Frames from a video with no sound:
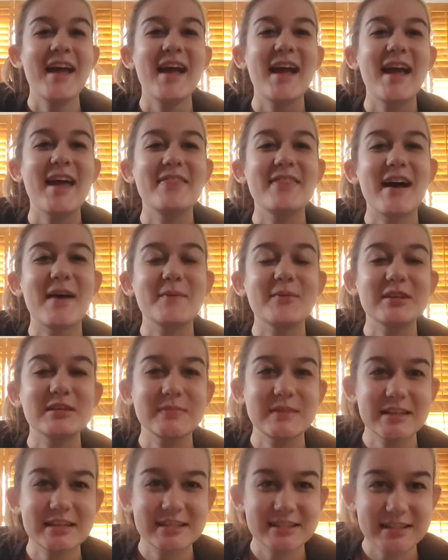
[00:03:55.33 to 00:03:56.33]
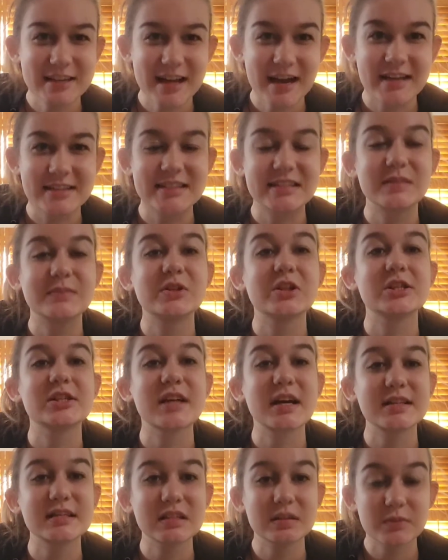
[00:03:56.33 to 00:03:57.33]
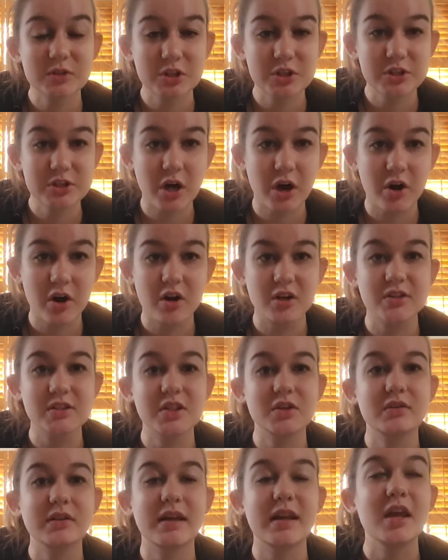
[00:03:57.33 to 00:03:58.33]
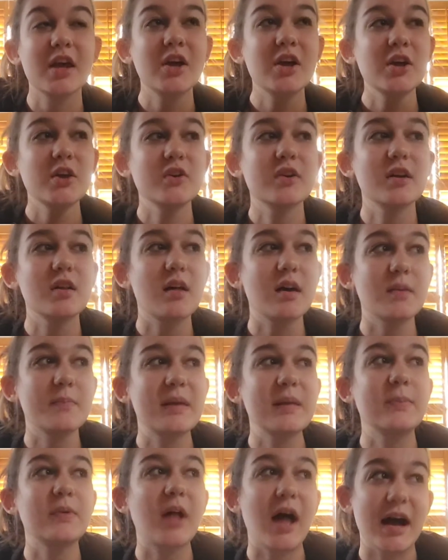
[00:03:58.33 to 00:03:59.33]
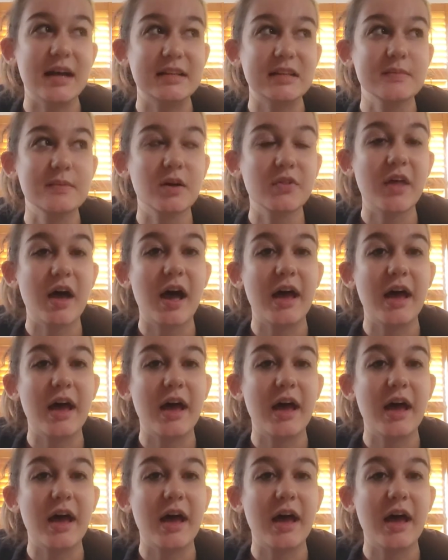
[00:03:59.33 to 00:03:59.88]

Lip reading: And that brings me into customers. Customers are also like, you get a lot of people asking about the